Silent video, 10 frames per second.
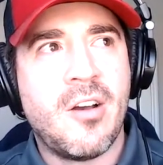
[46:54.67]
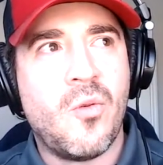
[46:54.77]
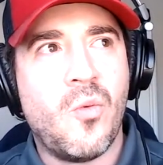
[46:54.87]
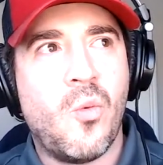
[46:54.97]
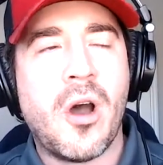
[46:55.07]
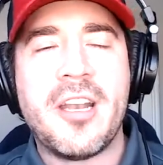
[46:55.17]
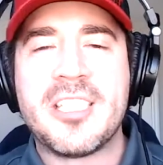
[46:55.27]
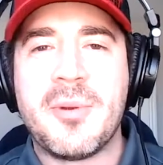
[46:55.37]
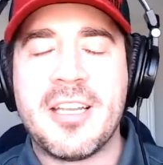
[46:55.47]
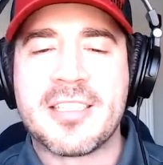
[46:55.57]
what
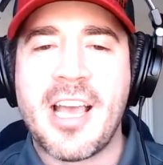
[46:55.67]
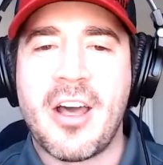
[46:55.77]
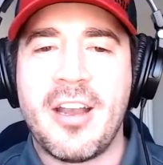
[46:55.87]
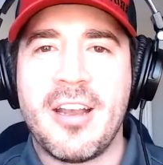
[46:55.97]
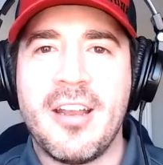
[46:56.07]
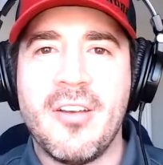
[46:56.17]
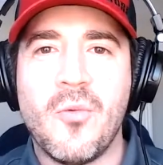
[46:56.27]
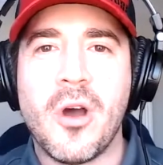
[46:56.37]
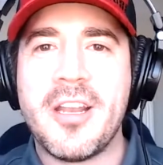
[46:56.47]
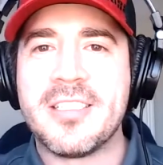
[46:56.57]
needs to be discounted,
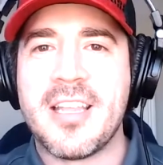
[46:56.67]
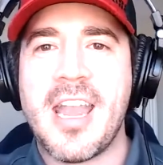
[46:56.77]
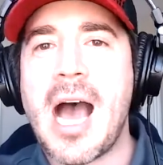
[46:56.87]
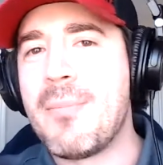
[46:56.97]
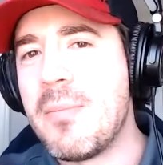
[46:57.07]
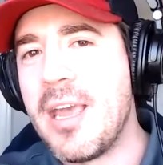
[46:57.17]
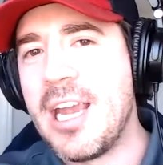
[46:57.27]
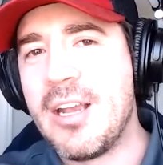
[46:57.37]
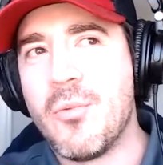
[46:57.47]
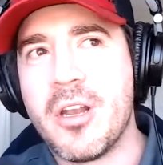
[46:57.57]
what needs to not be
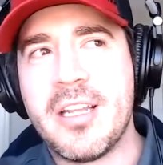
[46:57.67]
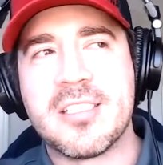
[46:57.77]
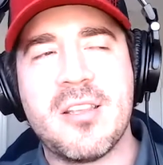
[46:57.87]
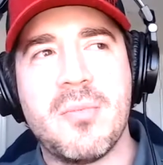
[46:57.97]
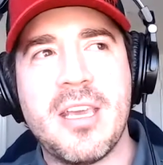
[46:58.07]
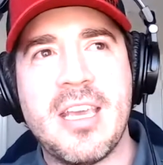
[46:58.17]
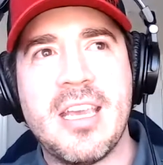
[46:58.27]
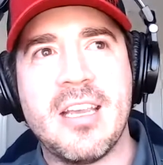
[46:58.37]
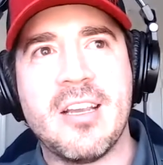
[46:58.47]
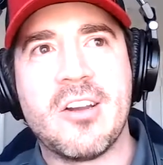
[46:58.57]
paid, what needs to
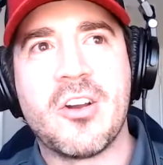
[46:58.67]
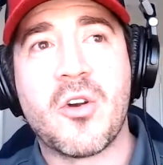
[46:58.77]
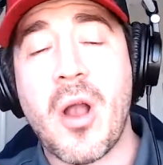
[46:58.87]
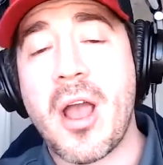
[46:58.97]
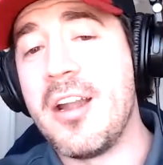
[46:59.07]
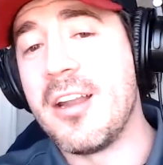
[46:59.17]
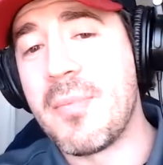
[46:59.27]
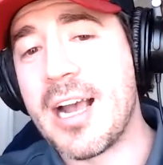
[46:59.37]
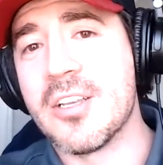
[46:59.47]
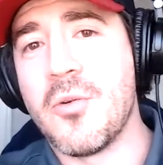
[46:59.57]
be credited
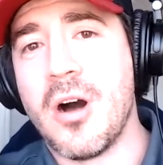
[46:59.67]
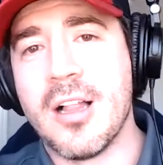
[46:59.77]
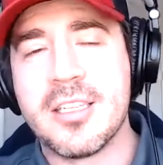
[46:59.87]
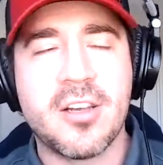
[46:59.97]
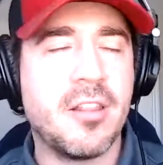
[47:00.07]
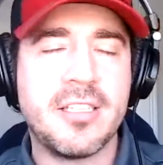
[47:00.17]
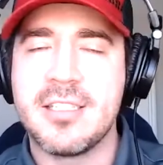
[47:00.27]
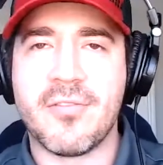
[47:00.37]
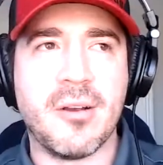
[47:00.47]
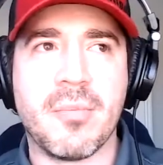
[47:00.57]
back to Qualys, all these
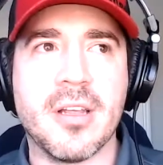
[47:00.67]
different billing